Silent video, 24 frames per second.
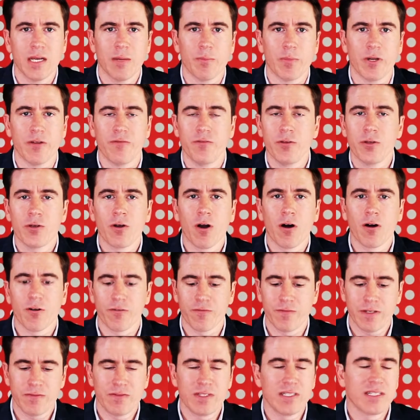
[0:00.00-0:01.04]
But if you call
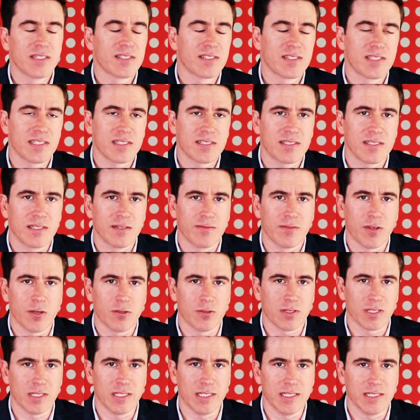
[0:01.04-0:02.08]
50 to 60 of
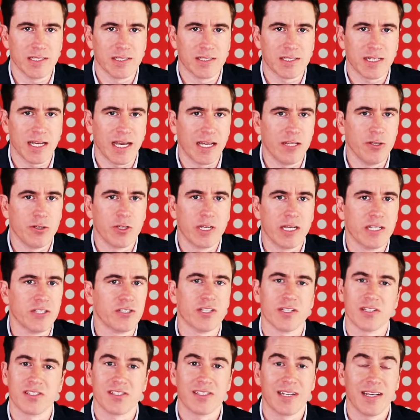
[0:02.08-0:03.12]
those leads and you get
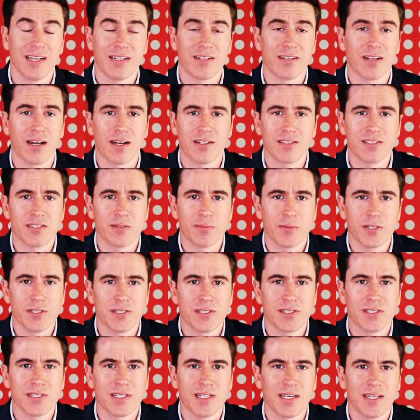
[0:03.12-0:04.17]
just 10
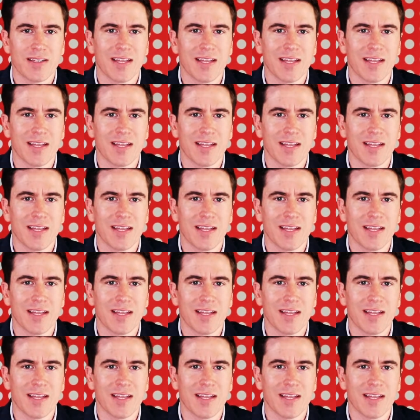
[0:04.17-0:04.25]
customers,